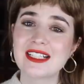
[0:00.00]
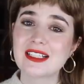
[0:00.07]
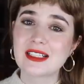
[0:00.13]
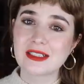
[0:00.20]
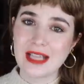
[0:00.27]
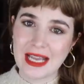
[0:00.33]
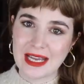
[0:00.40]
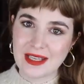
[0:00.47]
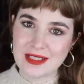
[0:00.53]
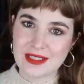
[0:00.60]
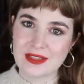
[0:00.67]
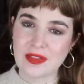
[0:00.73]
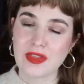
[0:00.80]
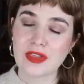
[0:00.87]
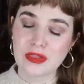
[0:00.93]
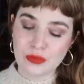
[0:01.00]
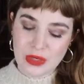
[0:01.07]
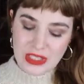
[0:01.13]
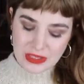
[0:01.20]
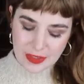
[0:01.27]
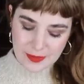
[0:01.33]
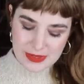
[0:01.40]
glance that the three
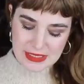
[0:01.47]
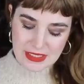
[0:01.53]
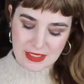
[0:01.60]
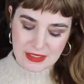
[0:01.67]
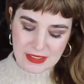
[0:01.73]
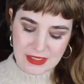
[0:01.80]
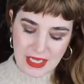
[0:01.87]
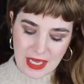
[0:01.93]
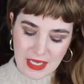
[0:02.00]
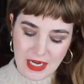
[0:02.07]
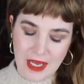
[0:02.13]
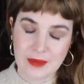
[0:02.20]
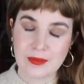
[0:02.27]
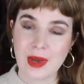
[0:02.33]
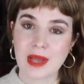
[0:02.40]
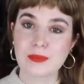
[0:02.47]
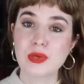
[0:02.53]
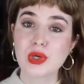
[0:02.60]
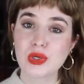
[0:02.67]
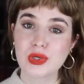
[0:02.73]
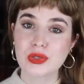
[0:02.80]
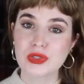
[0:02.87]
lipsticks that I
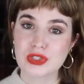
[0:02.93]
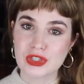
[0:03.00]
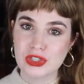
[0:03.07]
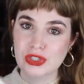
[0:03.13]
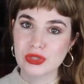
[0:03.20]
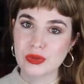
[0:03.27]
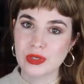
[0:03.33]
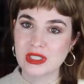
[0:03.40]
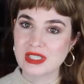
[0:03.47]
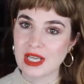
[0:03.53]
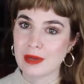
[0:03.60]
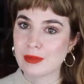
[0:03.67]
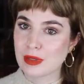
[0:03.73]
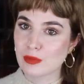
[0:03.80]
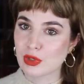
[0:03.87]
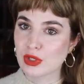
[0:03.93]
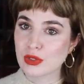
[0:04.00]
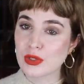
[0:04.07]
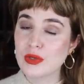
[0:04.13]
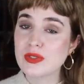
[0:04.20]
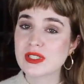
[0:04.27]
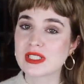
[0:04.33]
pulled to examine more
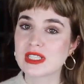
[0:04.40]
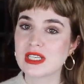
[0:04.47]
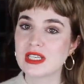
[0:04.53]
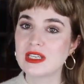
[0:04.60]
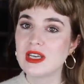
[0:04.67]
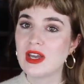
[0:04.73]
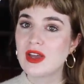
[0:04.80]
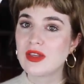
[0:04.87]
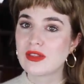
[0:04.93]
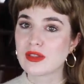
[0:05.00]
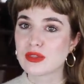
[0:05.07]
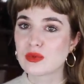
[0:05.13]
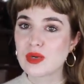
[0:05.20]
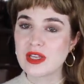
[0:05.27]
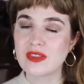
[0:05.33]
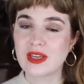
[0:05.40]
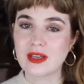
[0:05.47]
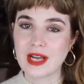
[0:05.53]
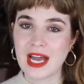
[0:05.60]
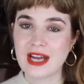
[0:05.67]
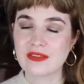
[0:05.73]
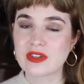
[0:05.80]
closely, the three that
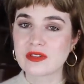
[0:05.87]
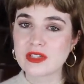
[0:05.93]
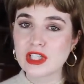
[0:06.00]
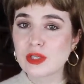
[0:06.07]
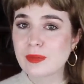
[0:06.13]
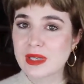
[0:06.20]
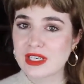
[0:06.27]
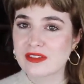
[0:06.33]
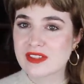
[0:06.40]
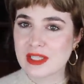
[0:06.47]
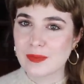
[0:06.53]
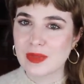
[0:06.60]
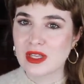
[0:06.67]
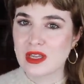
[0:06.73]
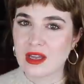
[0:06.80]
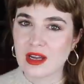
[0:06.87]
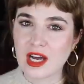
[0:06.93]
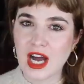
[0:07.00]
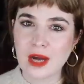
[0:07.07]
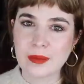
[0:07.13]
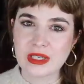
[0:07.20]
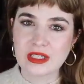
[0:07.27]
have a little bit of something in
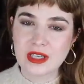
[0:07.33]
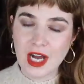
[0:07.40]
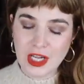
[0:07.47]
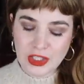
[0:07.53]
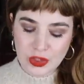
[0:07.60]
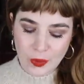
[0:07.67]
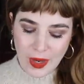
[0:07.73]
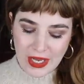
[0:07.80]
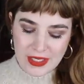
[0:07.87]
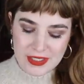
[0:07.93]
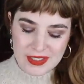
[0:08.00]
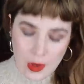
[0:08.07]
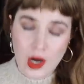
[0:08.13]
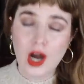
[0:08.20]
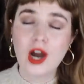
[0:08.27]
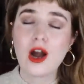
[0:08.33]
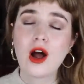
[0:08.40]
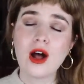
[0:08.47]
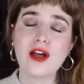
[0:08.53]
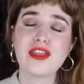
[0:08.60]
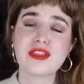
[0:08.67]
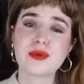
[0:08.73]
common color-wise, are
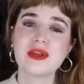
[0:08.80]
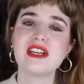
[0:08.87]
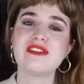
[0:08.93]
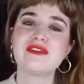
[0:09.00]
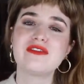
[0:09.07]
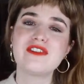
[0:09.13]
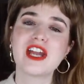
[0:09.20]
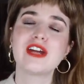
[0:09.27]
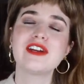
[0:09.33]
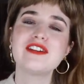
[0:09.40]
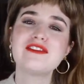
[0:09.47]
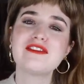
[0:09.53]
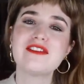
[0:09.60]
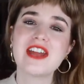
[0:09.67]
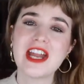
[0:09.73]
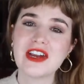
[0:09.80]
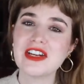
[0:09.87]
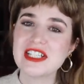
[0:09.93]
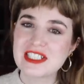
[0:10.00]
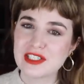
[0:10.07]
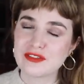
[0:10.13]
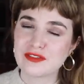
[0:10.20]
all three very, very
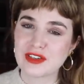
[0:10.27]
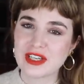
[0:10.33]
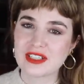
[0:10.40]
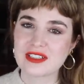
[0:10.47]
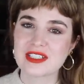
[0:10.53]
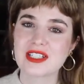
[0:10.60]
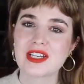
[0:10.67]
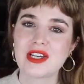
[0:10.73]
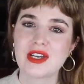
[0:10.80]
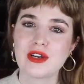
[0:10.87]
different